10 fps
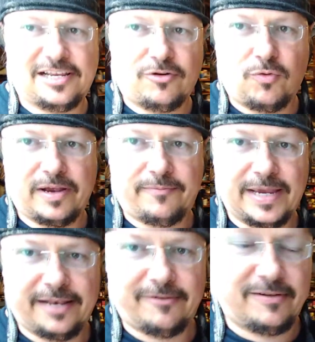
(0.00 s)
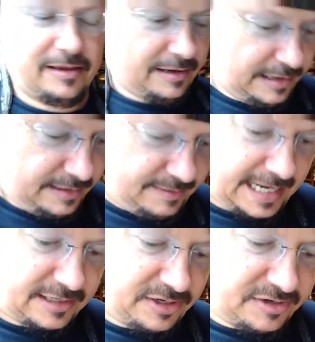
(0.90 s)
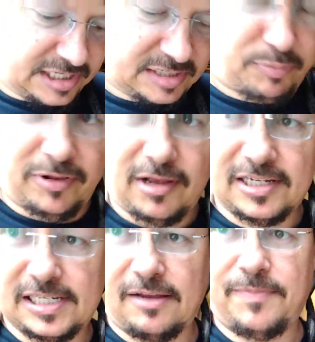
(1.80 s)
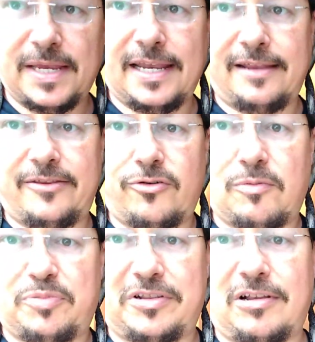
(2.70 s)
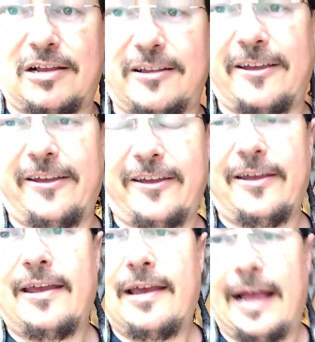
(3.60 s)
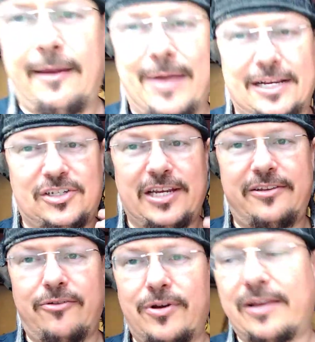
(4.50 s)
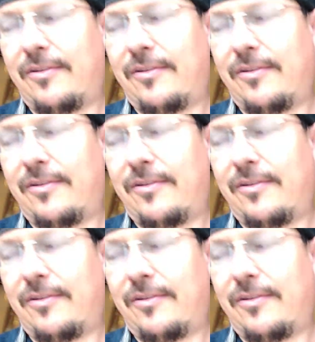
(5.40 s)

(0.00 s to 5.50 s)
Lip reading: equipment that you just plug something into a plug. I'm actually doing a